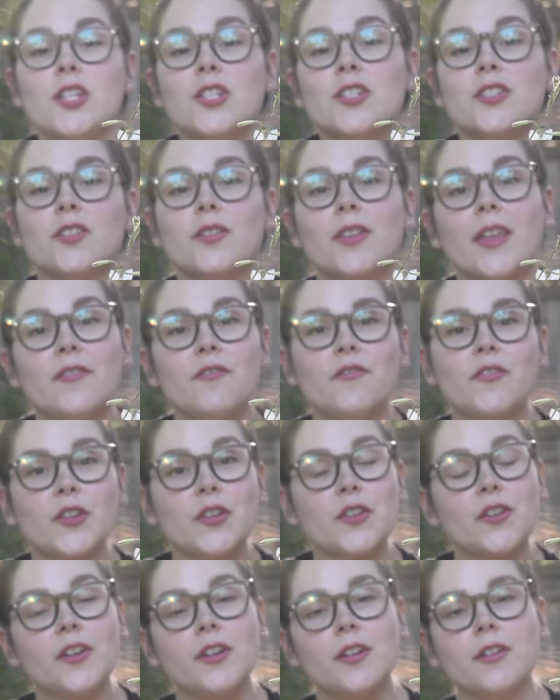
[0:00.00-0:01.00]
So then for
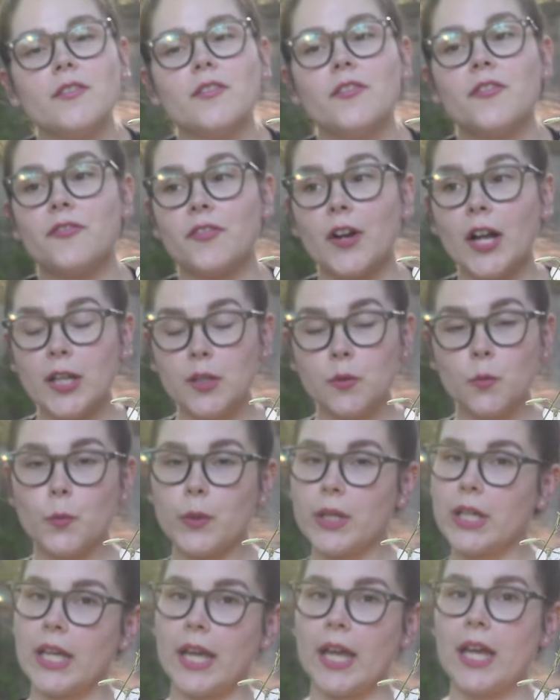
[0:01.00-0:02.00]
the front,
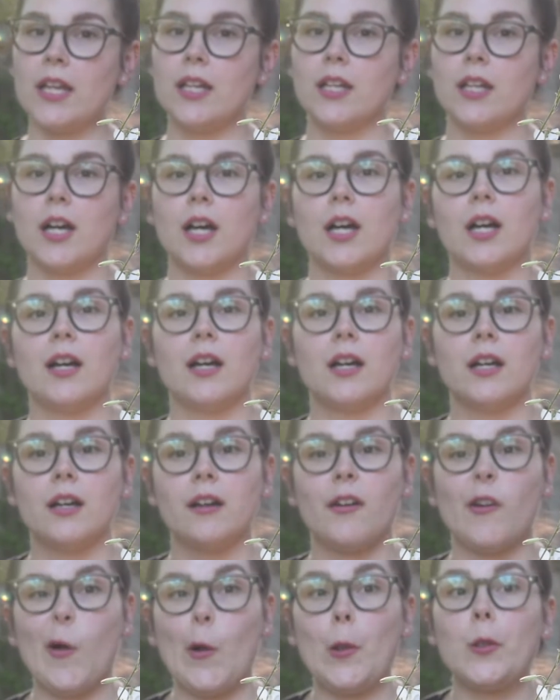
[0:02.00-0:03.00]
we get
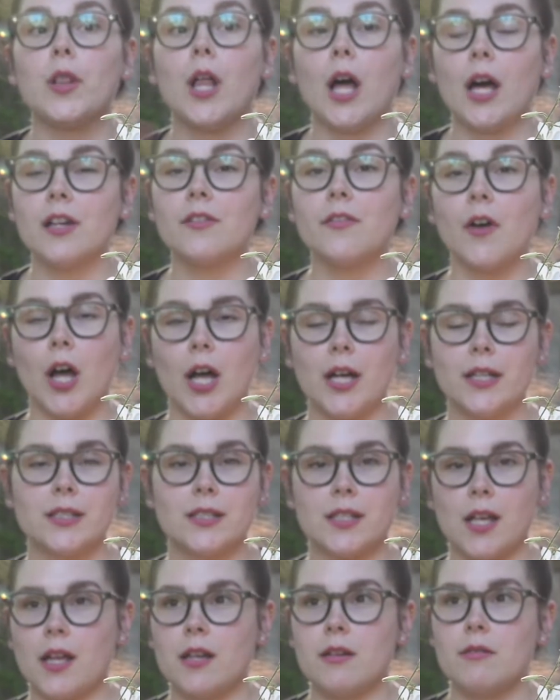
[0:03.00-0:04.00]
a lot of hot
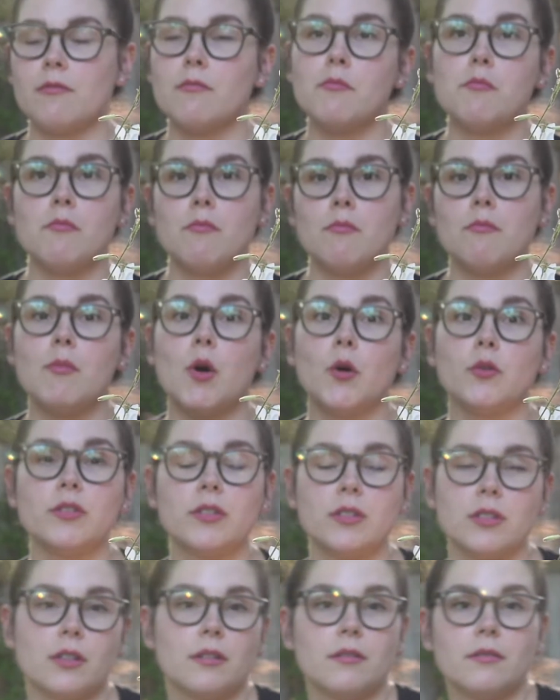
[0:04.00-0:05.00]
sun
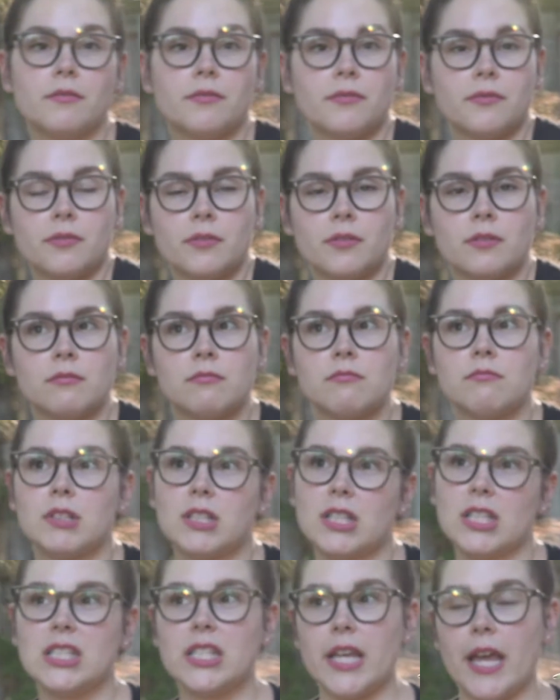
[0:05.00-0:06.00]
most of
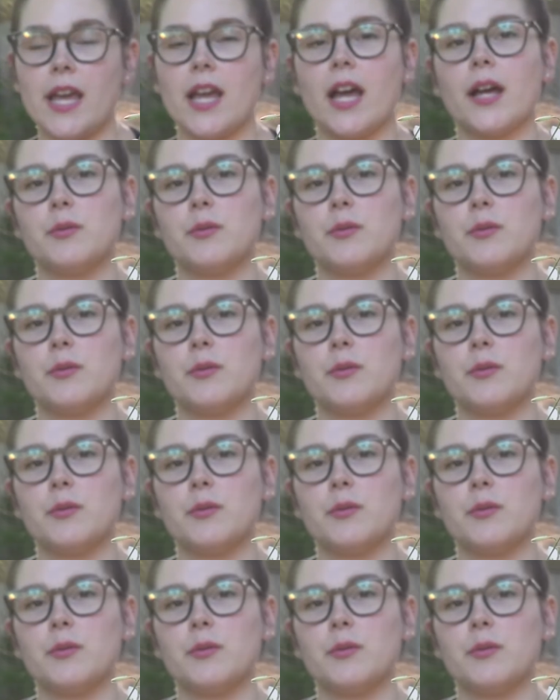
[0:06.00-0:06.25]
the day.